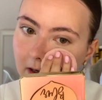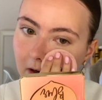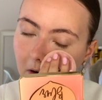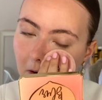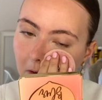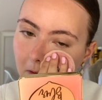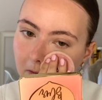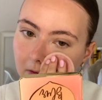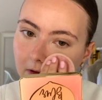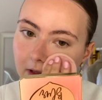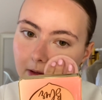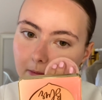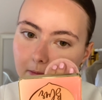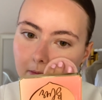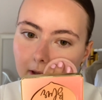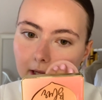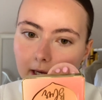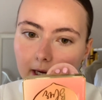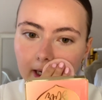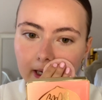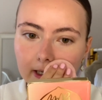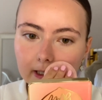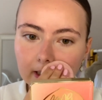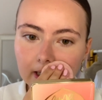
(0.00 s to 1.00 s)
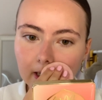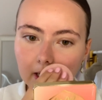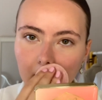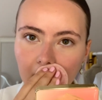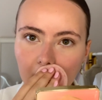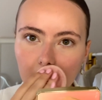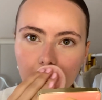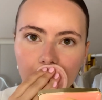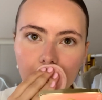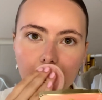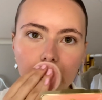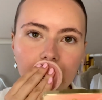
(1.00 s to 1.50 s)
only place
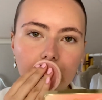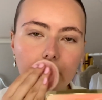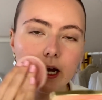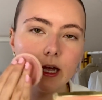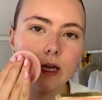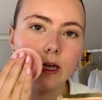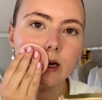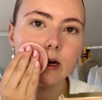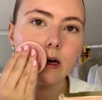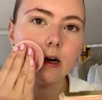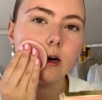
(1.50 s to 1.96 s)
that I